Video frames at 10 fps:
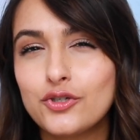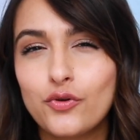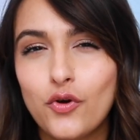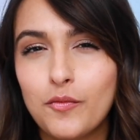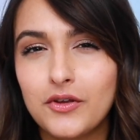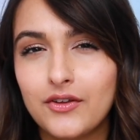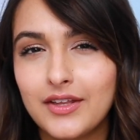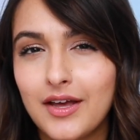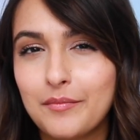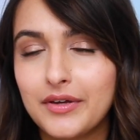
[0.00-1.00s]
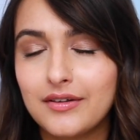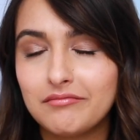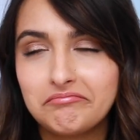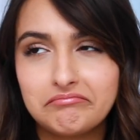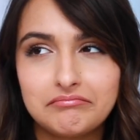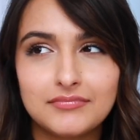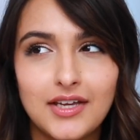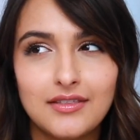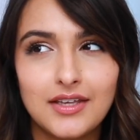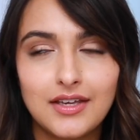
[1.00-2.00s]
Don't quote me on that, but
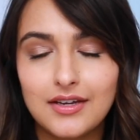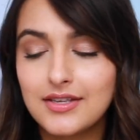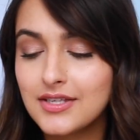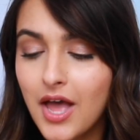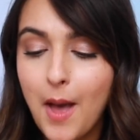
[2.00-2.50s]
I think it is.